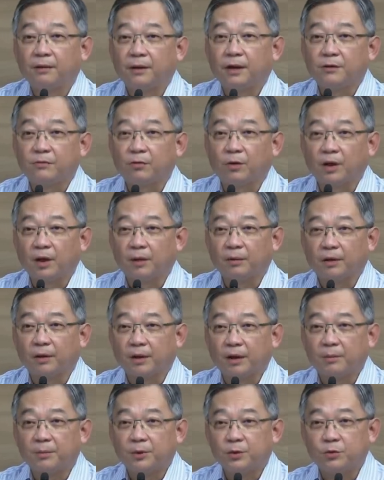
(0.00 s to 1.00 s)
Thanks for
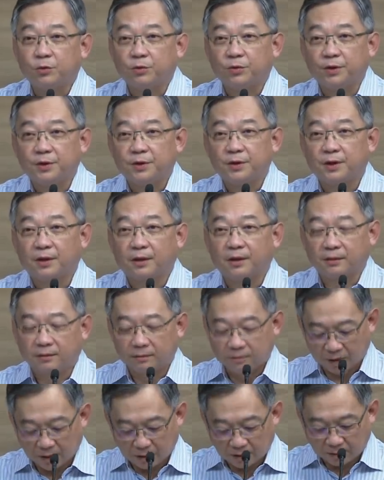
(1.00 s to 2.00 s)
coming to this
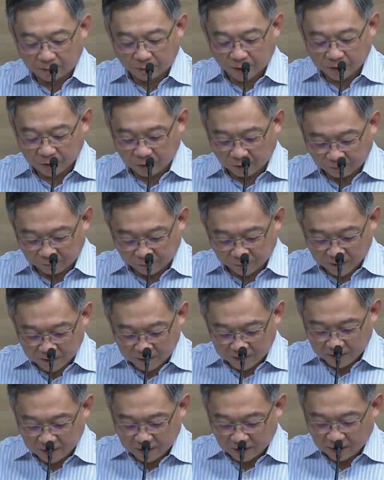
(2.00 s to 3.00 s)
press
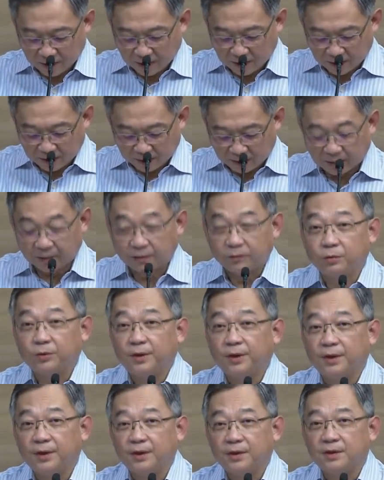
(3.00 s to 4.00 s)
conference.
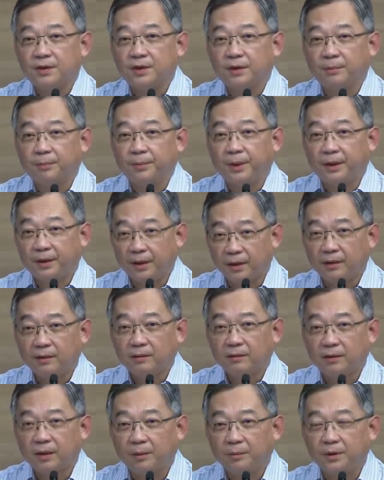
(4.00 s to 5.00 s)
Today is May Day.
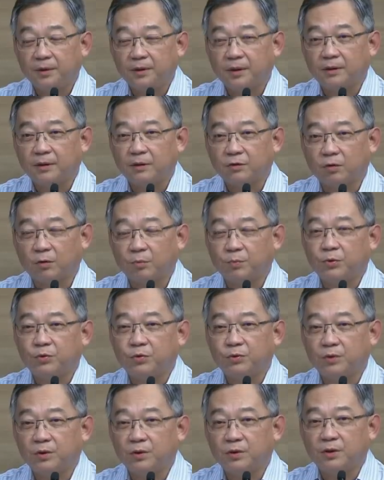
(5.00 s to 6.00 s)
Let me take this
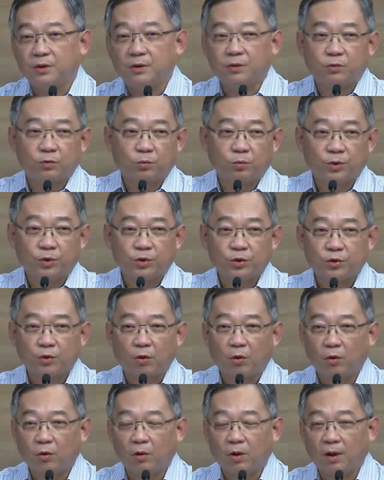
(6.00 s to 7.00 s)
opportunity to wish
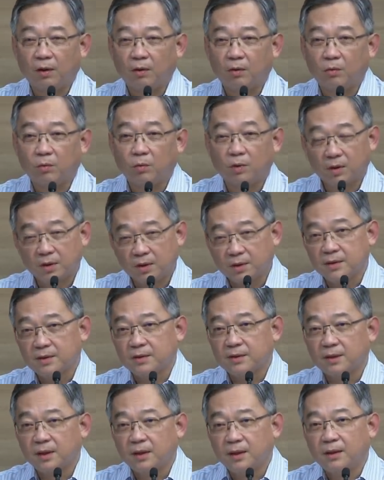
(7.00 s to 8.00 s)
all our
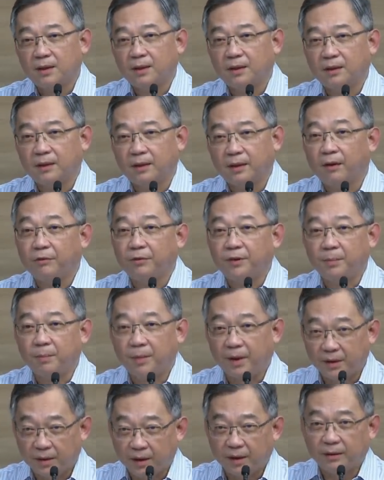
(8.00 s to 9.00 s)
workers a healthy
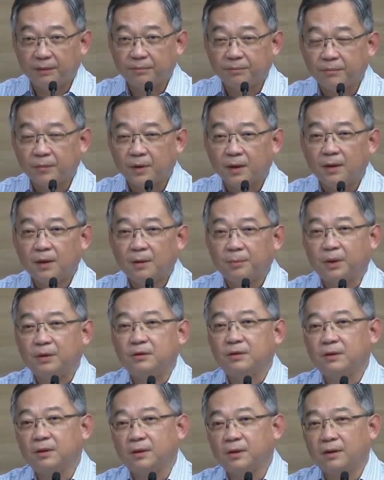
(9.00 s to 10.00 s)
May Day,
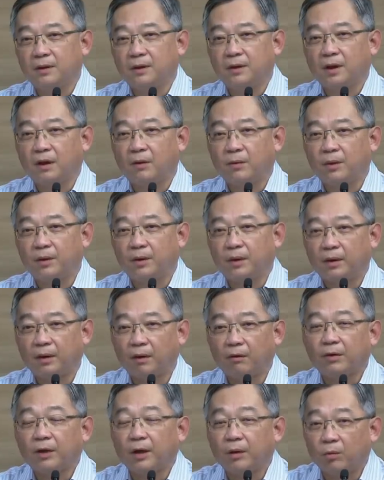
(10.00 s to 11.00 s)
particularly our
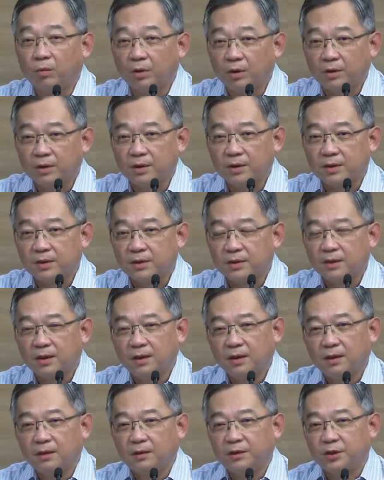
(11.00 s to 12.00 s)
healthcare workers.
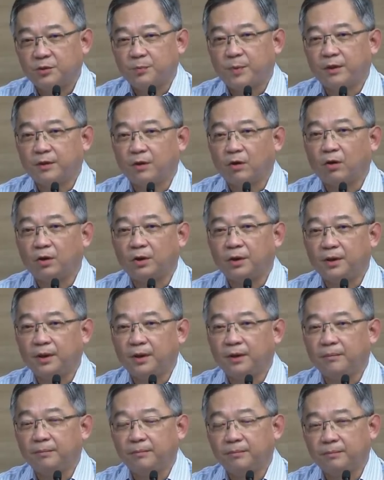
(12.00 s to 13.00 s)
Despite the
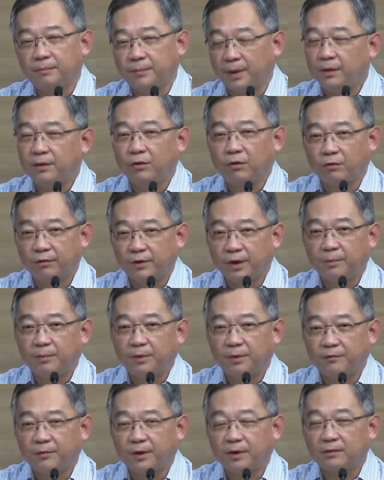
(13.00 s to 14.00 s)
holiday, many of them,
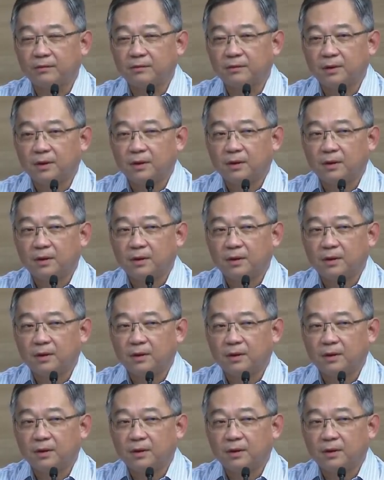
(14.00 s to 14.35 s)
in fact,